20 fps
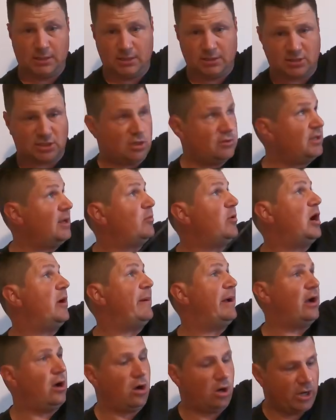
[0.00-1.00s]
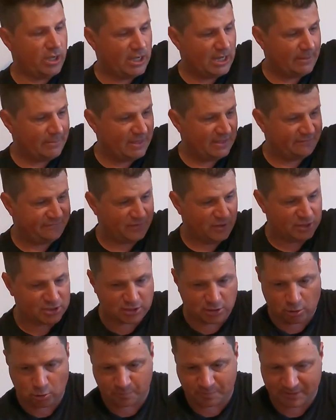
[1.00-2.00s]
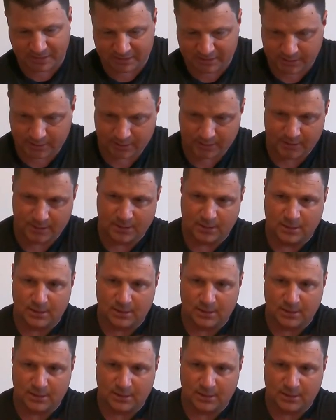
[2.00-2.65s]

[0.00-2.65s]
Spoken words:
so don't worry about how high up that first loop is.